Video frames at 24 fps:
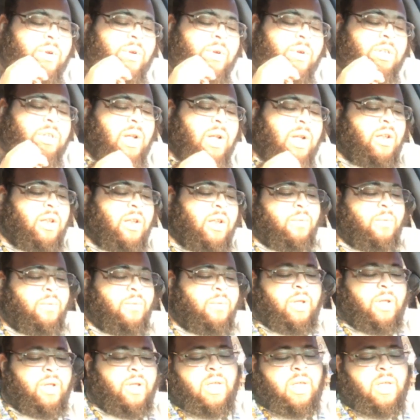What shall I do
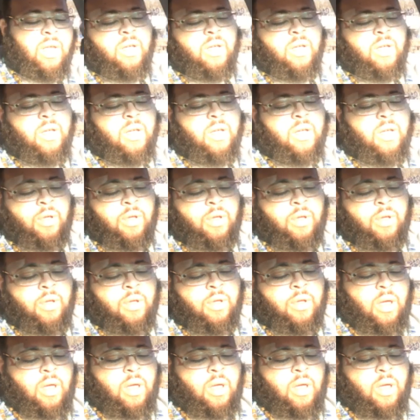when these evils come?